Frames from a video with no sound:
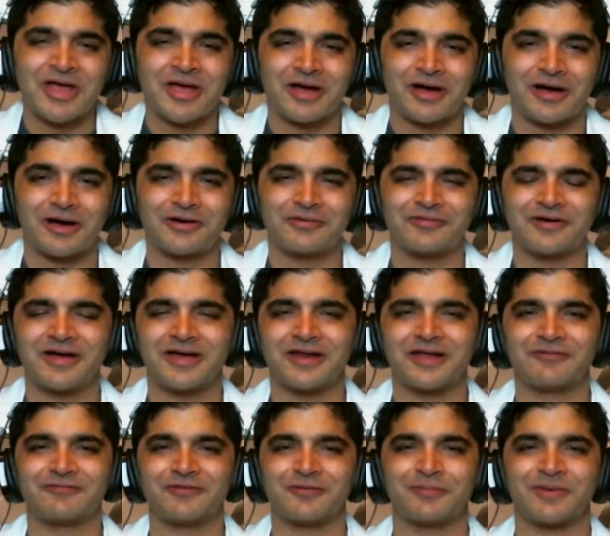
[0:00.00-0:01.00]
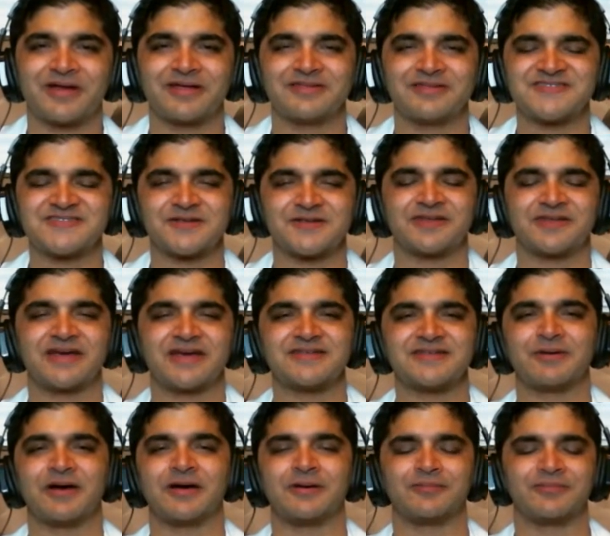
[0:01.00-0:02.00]
All right, everybody. So
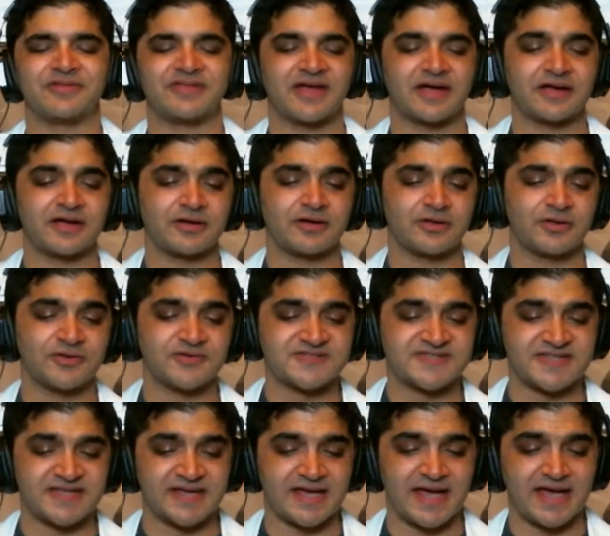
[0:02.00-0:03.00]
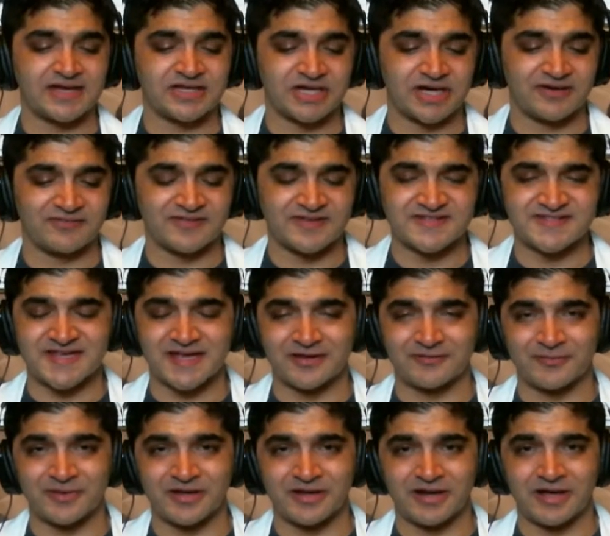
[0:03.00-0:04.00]
that concludes the HIV
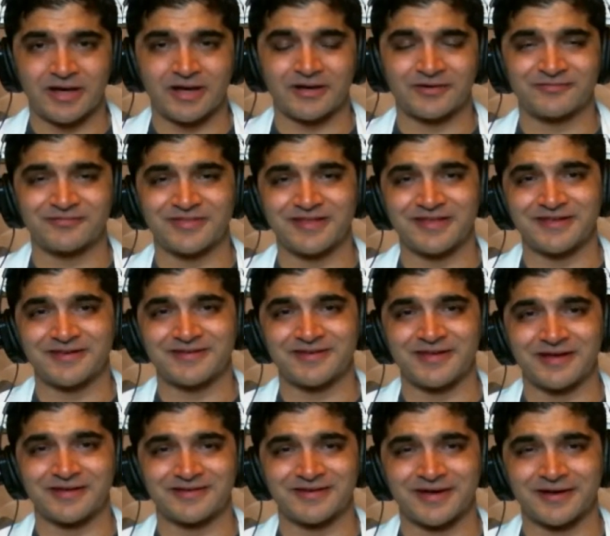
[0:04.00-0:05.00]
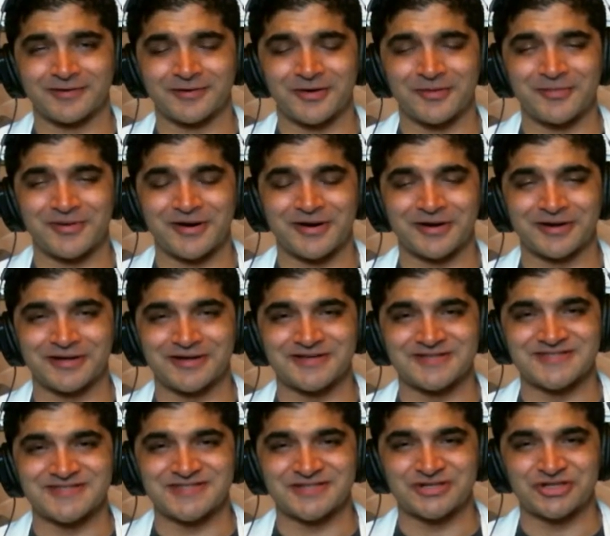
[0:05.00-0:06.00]
segment of the Dr.
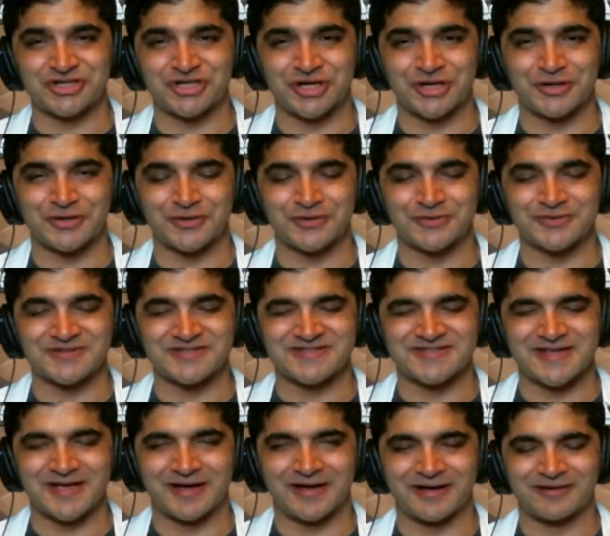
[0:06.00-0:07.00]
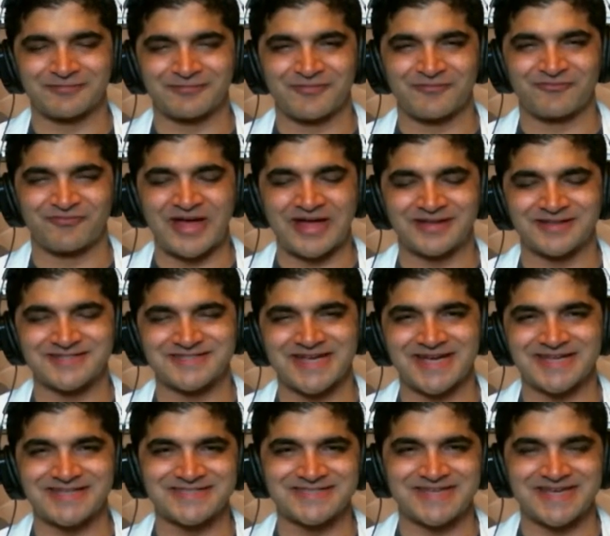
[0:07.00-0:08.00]
America's show's
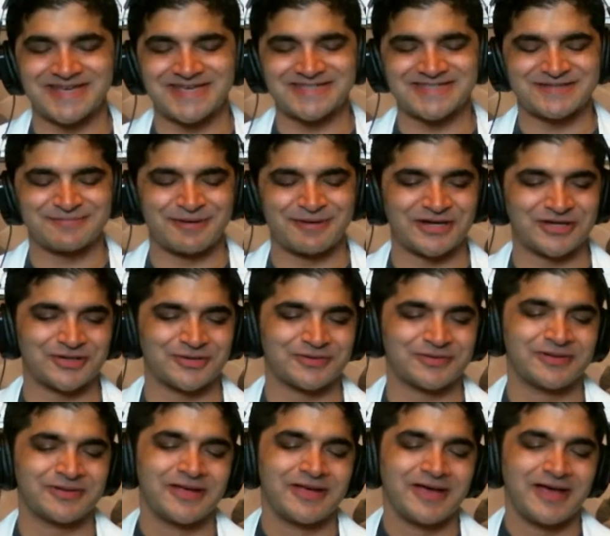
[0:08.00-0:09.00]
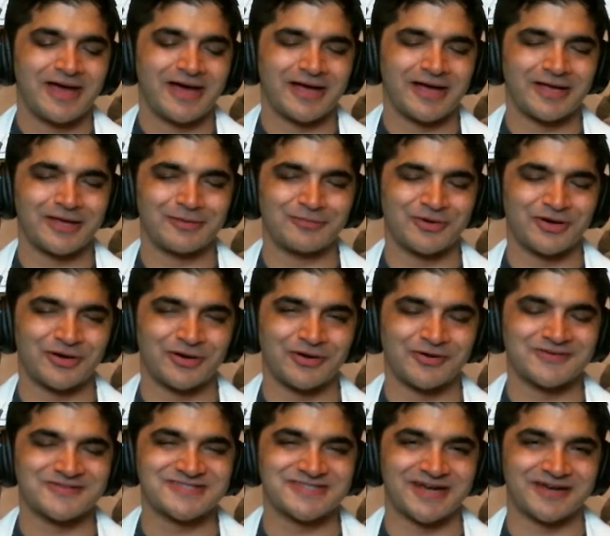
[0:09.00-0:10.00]
Valentine's Day special. I am your
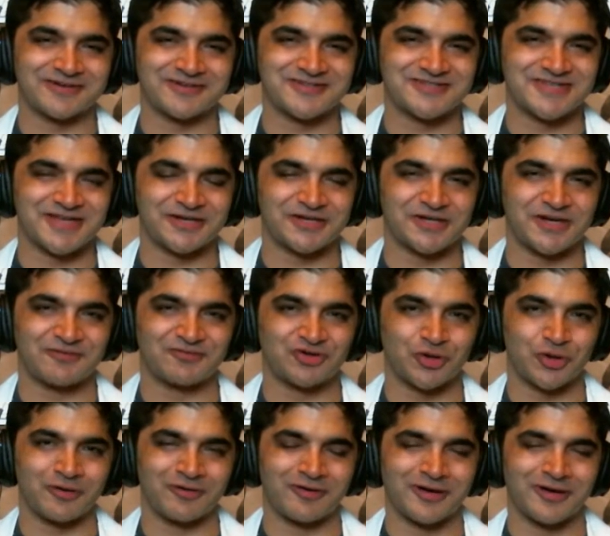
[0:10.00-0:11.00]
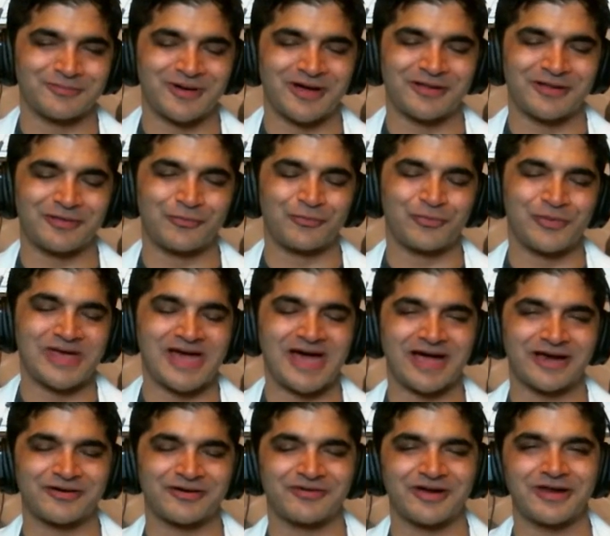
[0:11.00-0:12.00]
host, Dr. Sanjeev Sriram, on the We
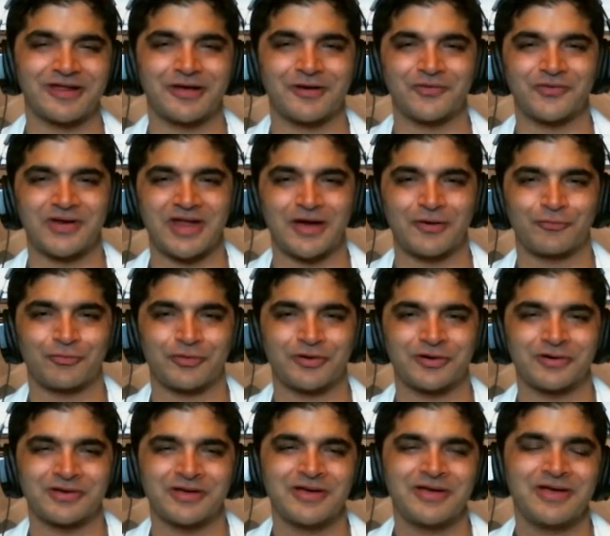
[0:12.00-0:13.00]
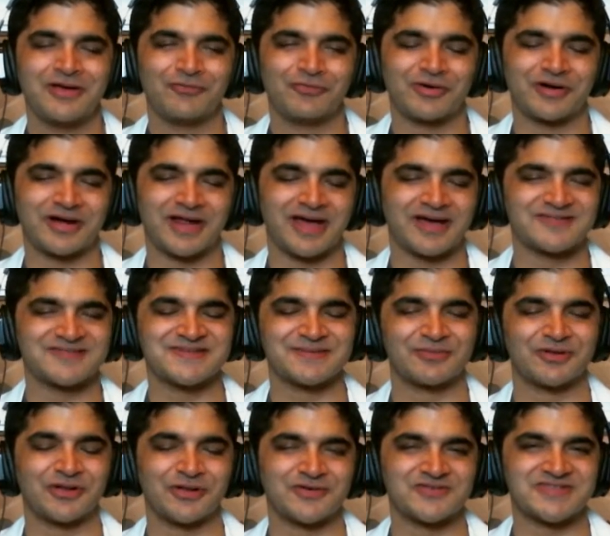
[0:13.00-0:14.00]
Act Radio Network. We're going to have some
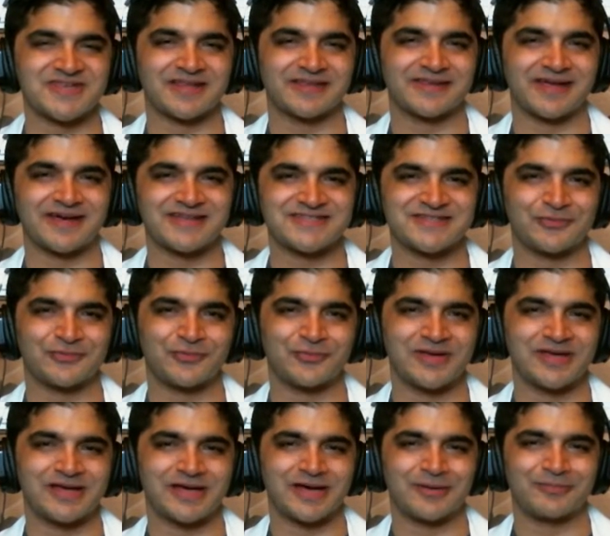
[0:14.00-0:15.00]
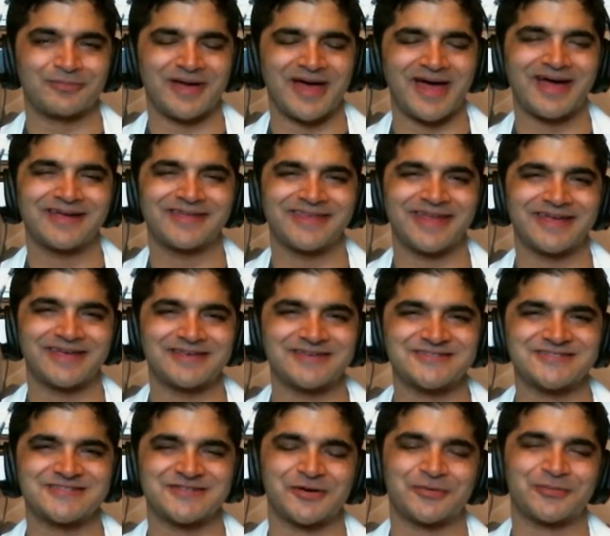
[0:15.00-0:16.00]
closing thoughts when we come back. Thank you
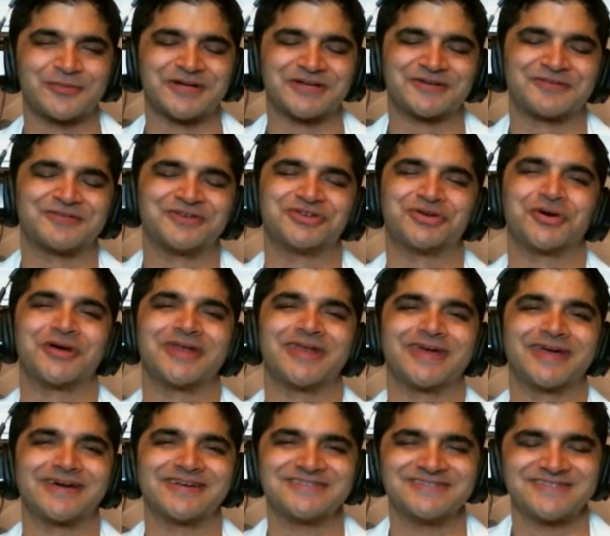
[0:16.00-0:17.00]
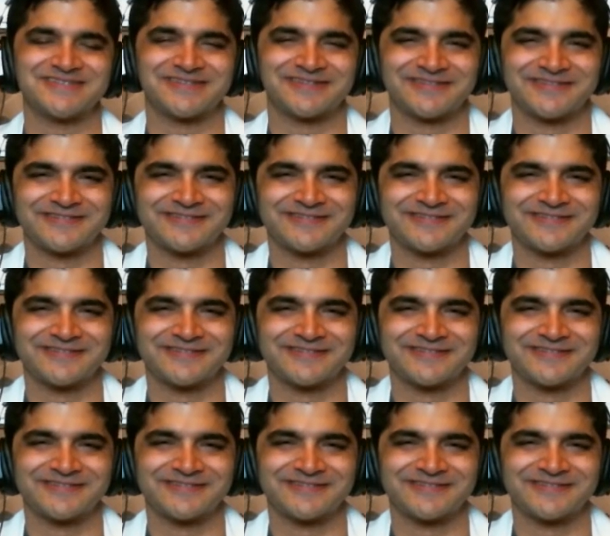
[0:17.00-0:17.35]
so much for joining us.